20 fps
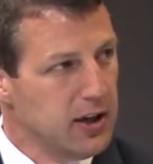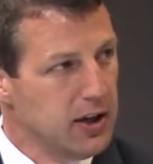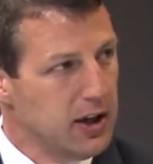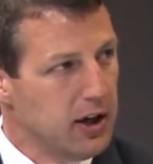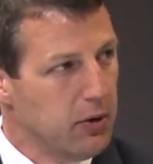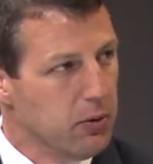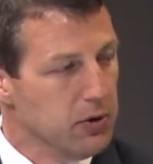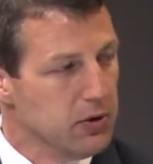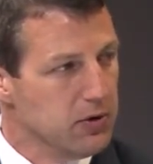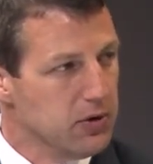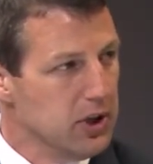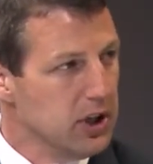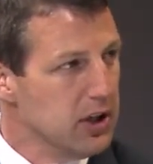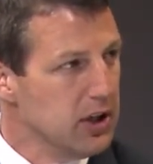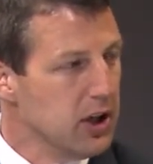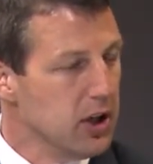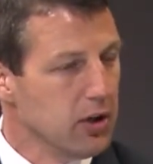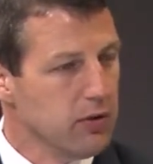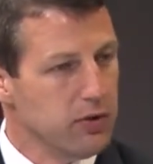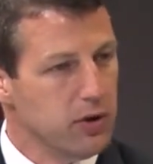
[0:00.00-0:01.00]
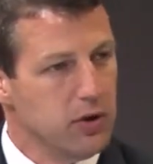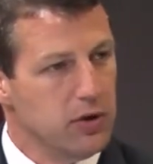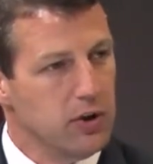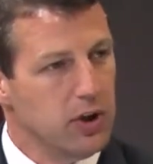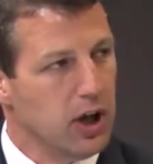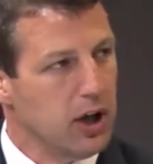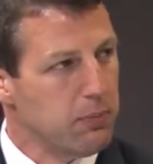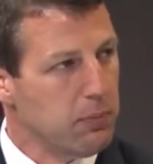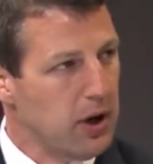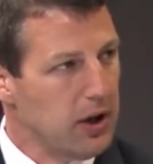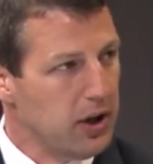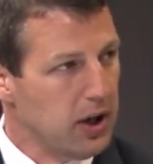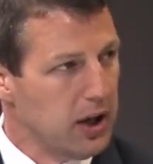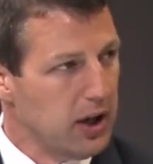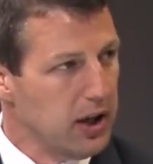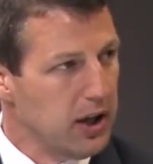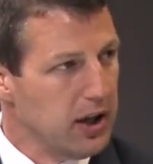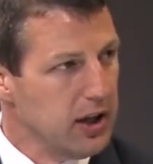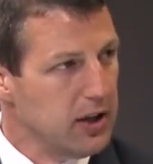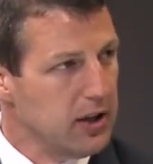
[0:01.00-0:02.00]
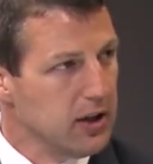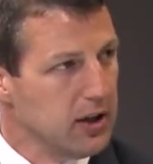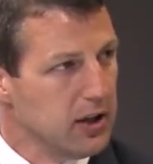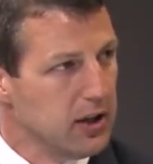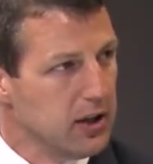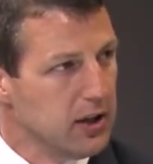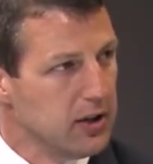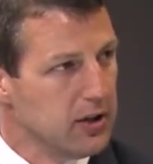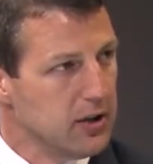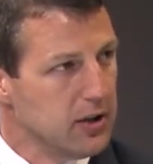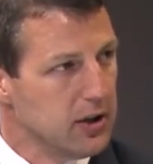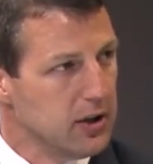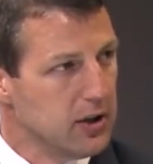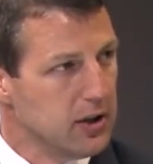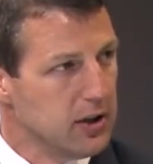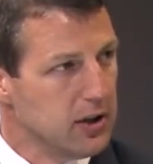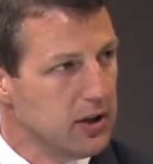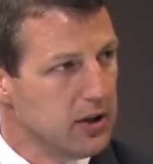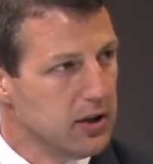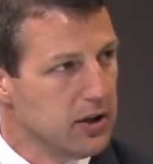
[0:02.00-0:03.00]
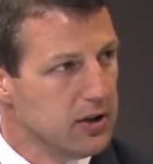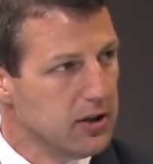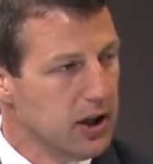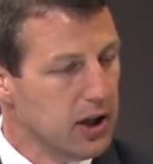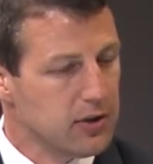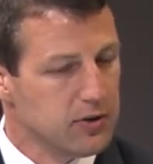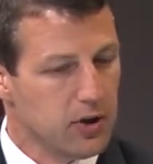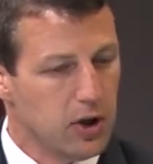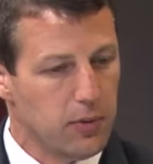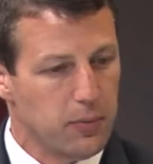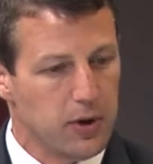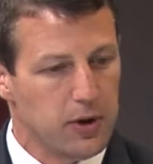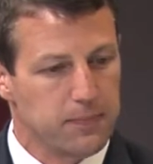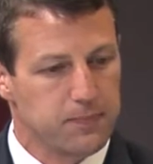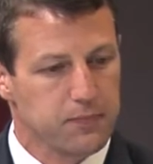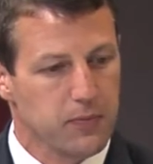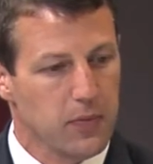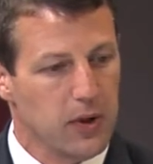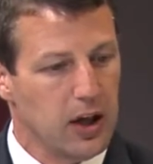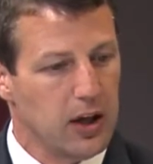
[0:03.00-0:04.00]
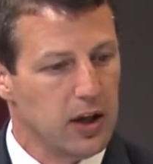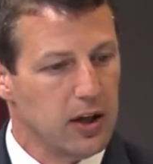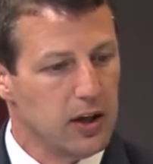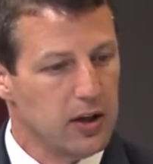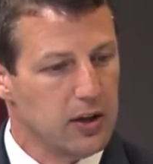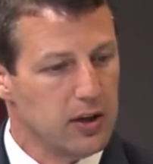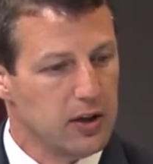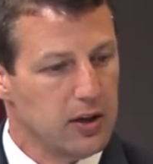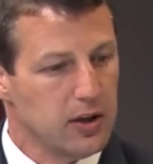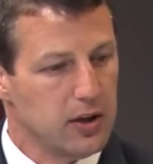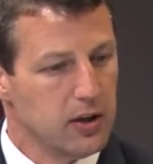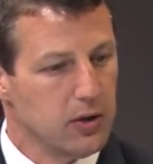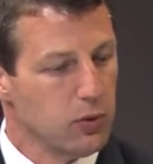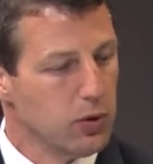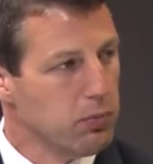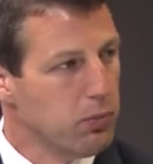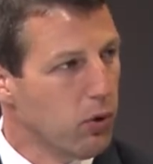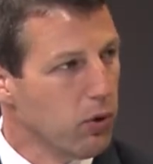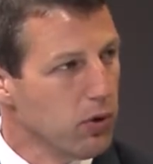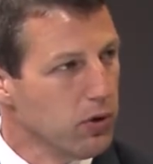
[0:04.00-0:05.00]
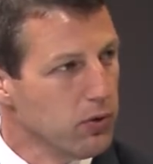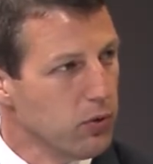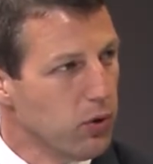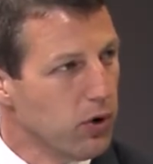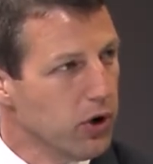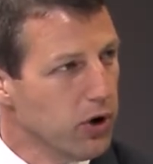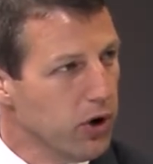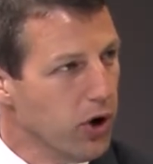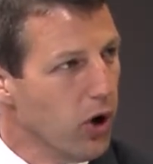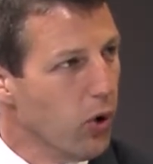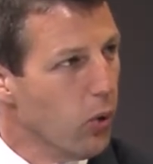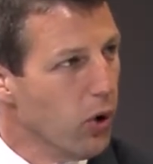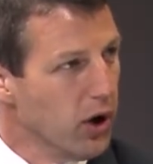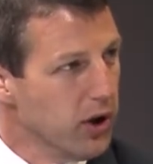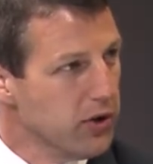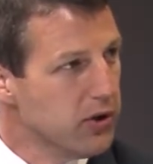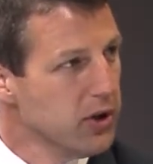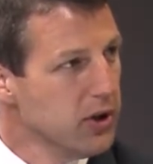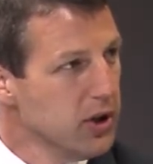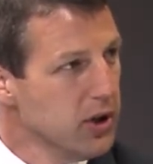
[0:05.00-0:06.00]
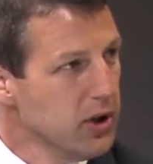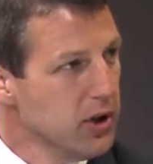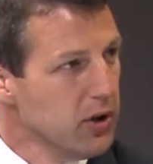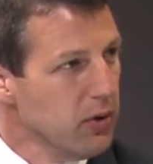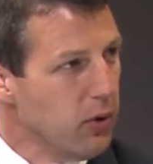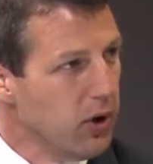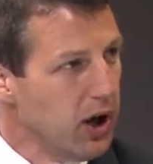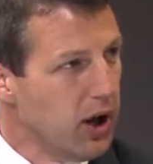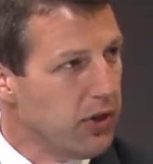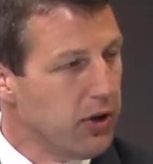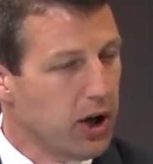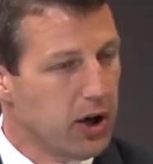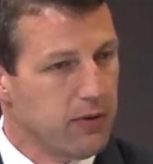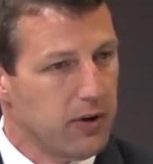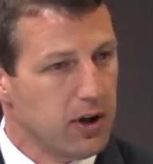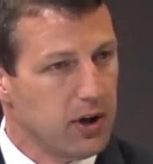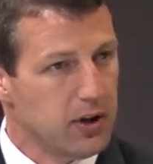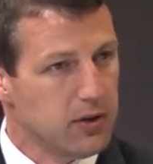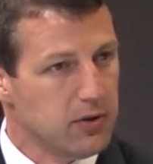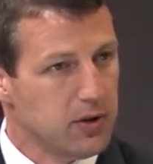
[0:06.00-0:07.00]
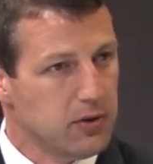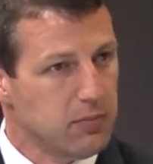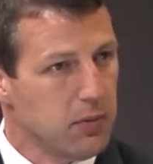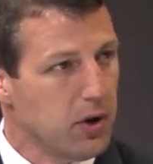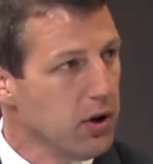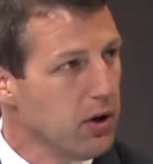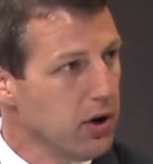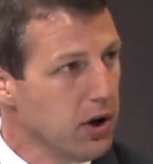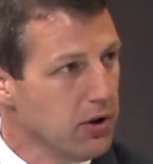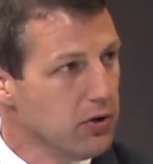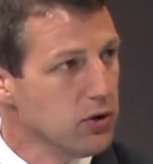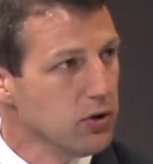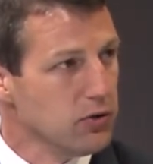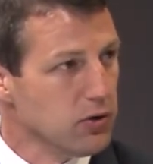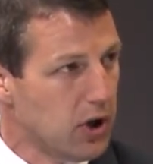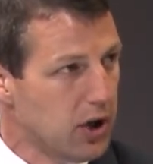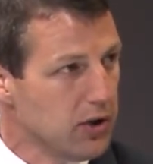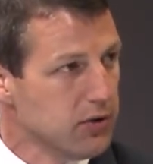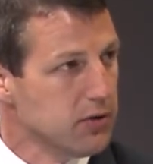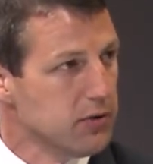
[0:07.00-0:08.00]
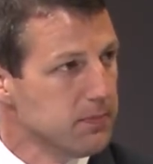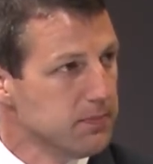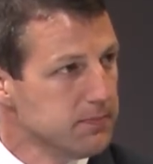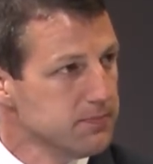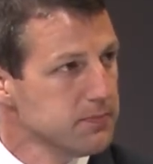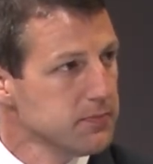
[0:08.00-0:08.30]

I was getting interviewed down by the lake at uh, Texoma, mm -hmm. and uh, the reporter wanted to know what what I thought about it. I said, Mother Nature is awesome.